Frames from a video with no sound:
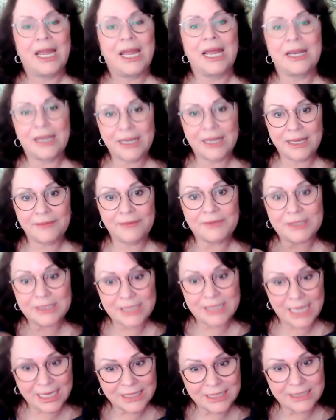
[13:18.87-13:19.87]
And I even
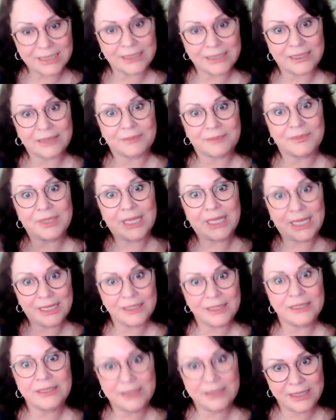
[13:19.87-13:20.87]
texted them
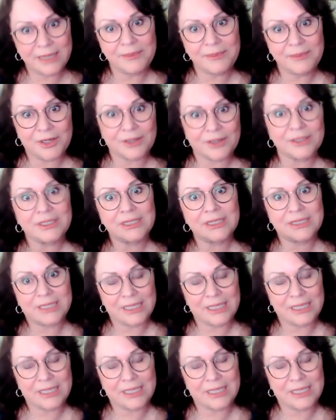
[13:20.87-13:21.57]
in the StreamYard to,